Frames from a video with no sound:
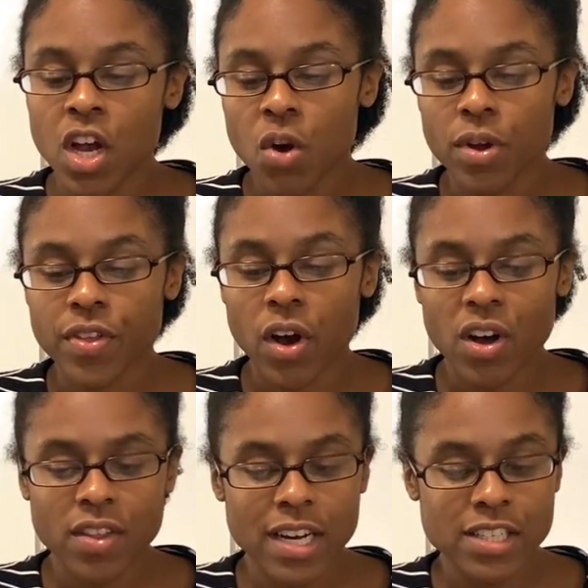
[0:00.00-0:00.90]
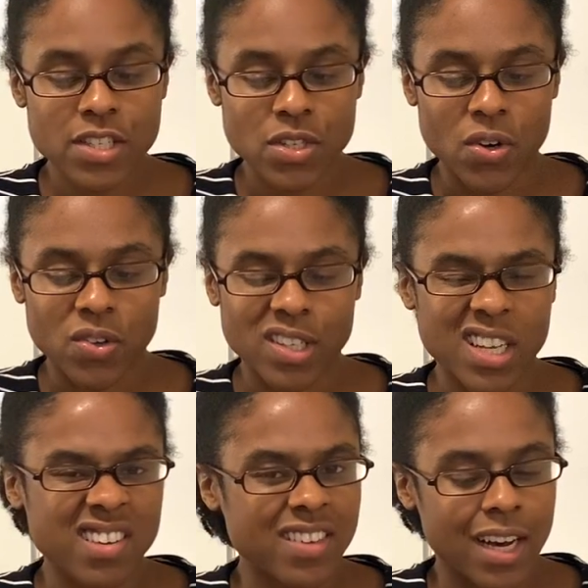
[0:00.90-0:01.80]
With all thy soul,
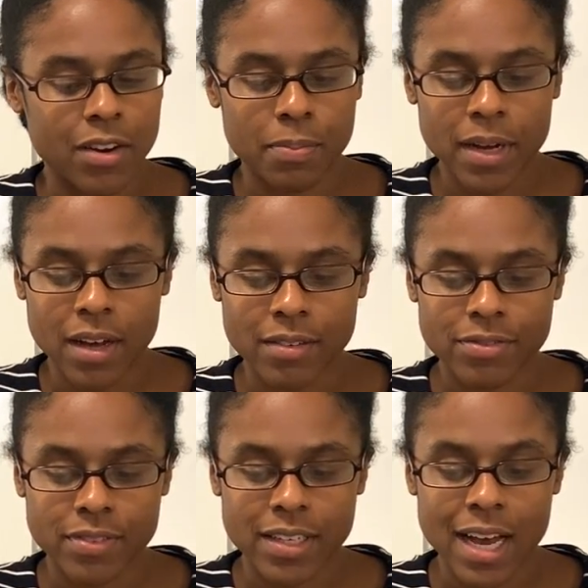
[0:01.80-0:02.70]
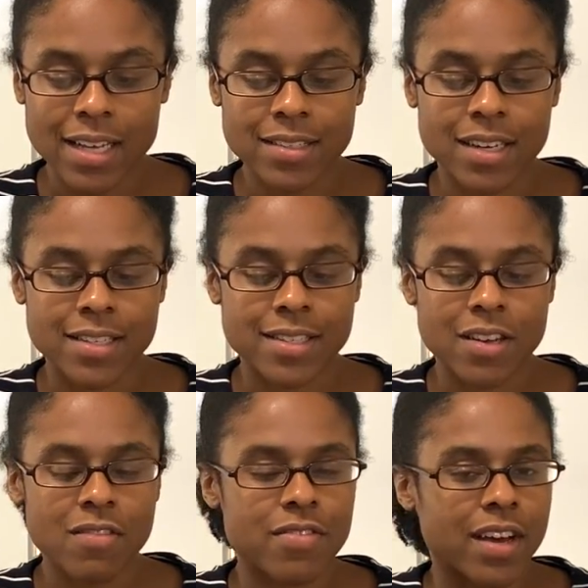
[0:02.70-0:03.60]
love God above, and as
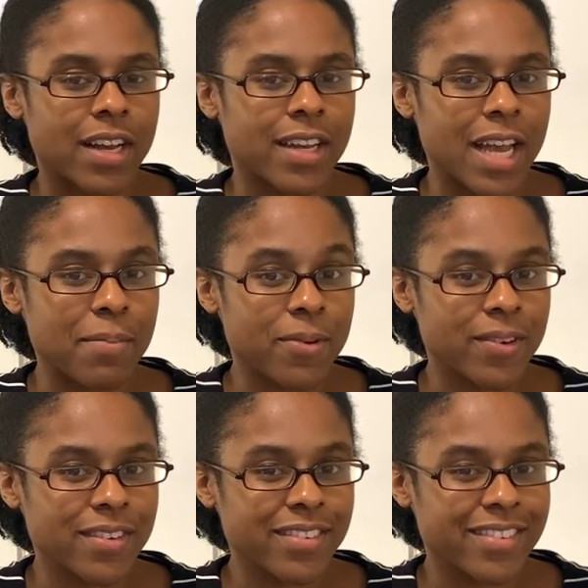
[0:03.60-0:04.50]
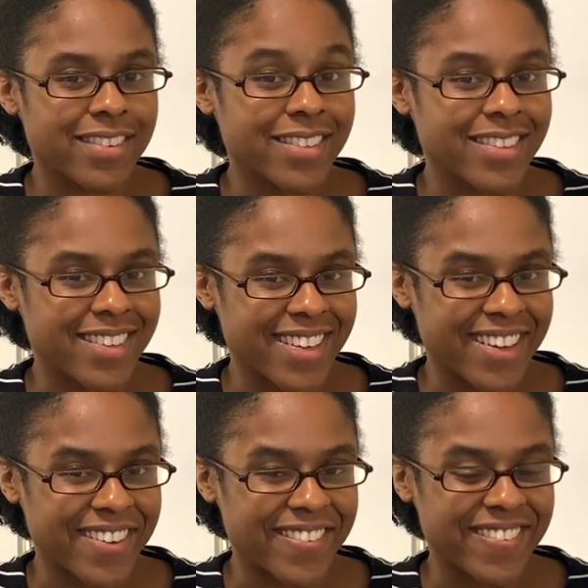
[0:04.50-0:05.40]
thyself, thy neighbor,
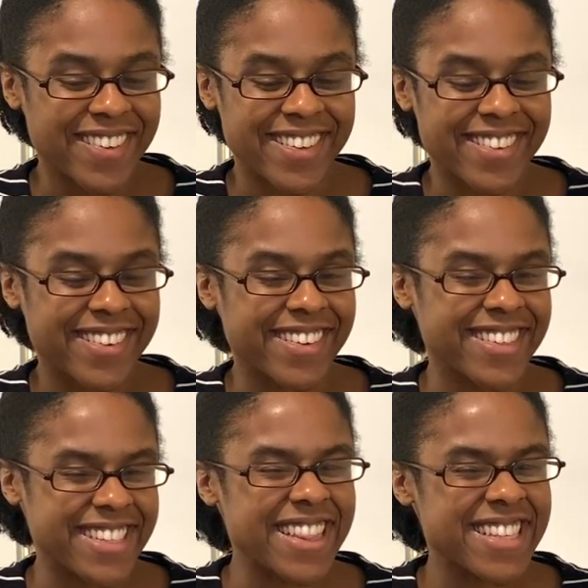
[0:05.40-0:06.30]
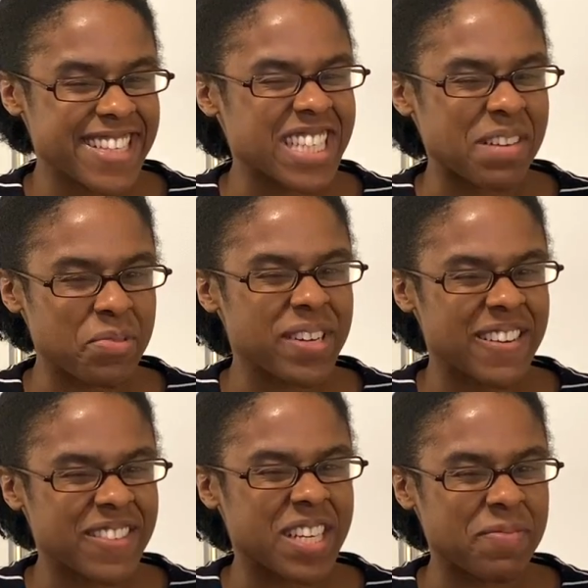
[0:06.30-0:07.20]
love God. Is that the summary
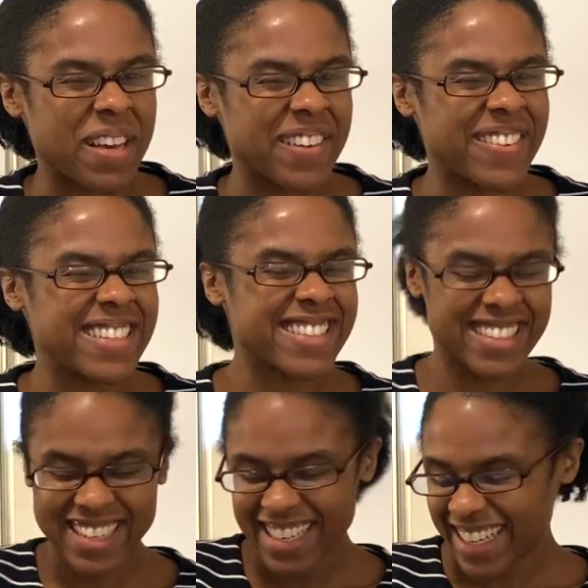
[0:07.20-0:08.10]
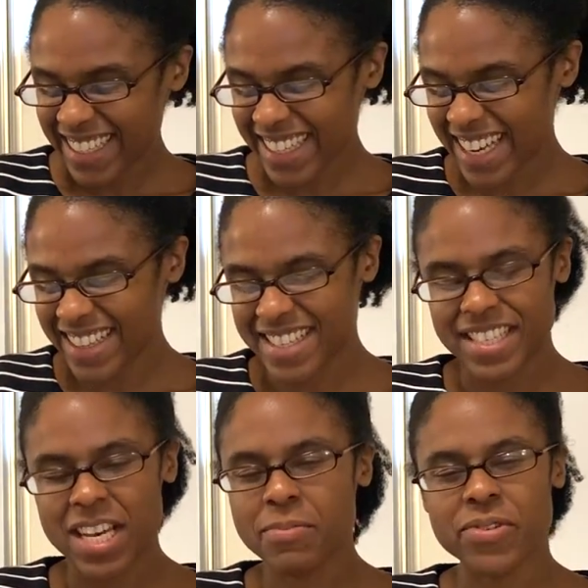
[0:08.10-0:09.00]
of commandments? Yeah, the
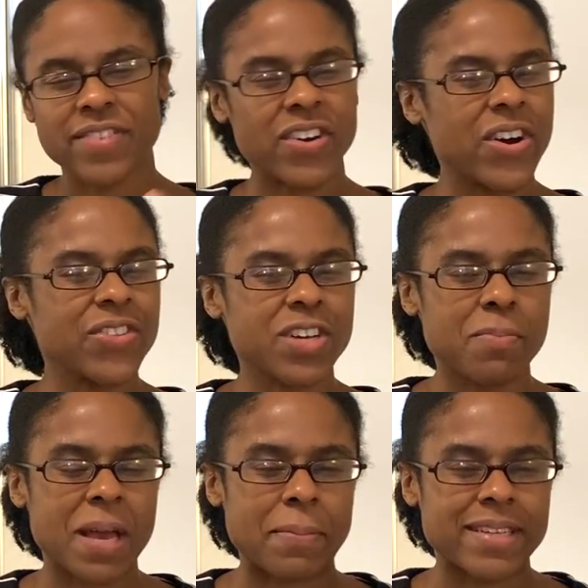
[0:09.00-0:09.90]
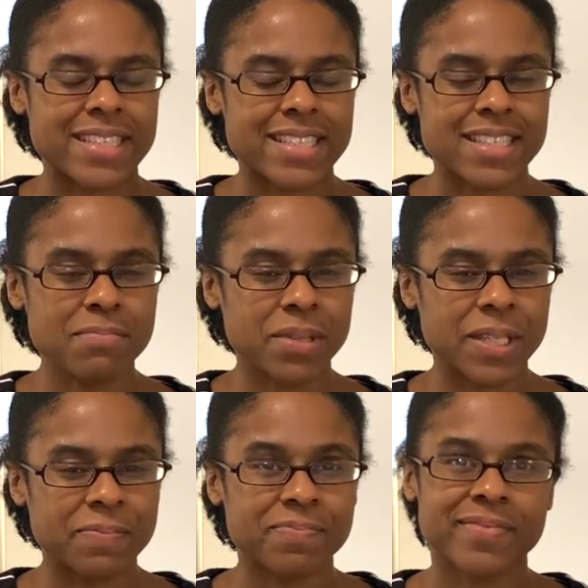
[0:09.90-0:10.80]
summary of all the commandments.
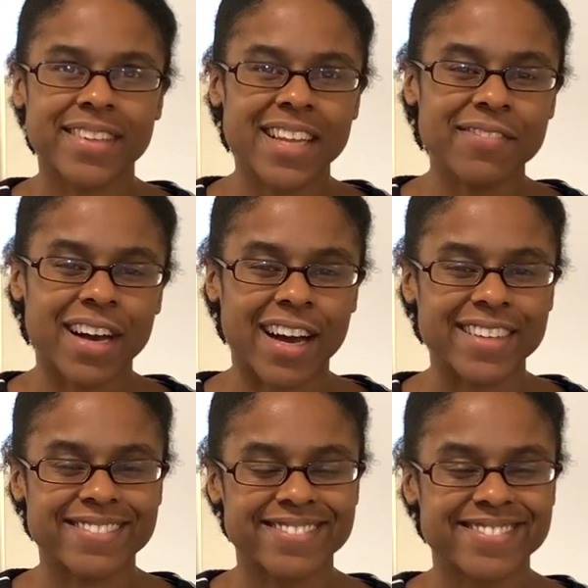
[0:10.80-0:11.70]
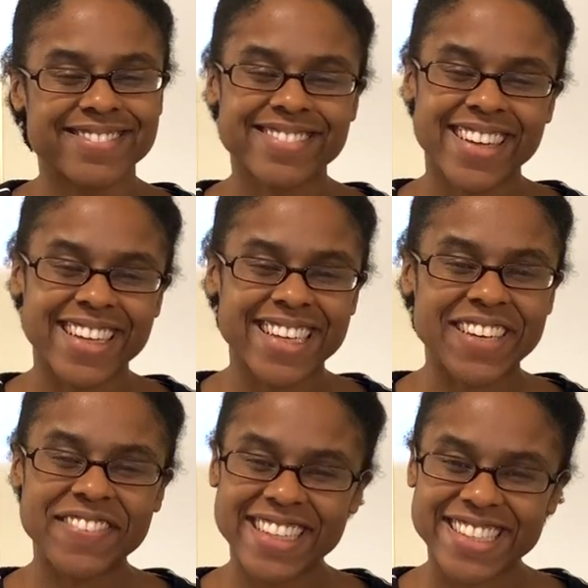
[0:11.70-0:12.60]
Simply love God,
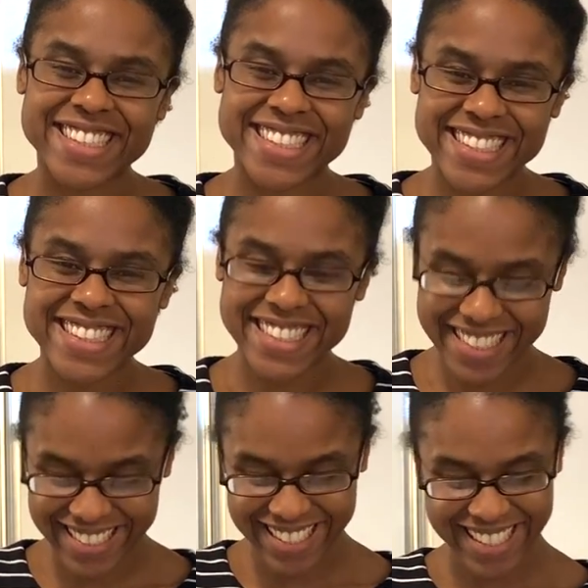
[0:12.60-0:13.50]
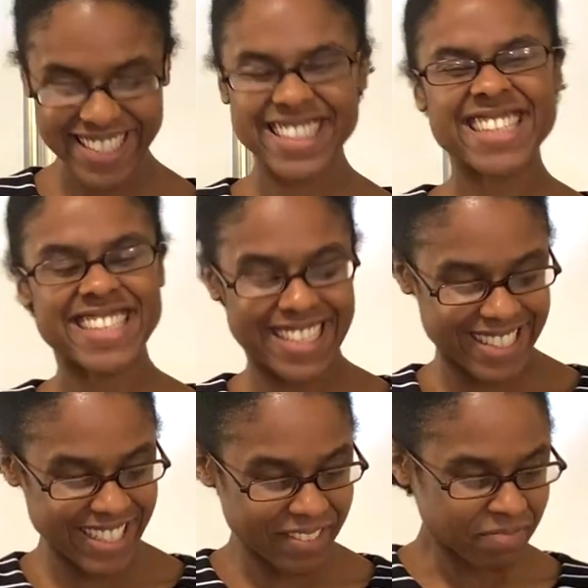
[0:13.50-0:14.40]
love others. Isn't that nice? That's
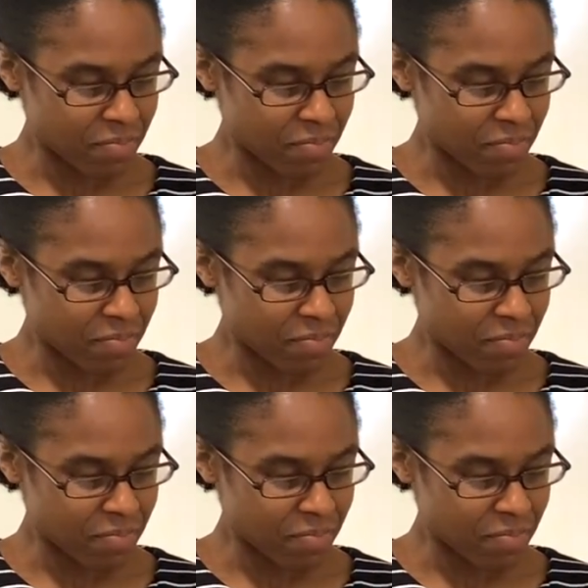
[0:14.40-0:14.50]
easy.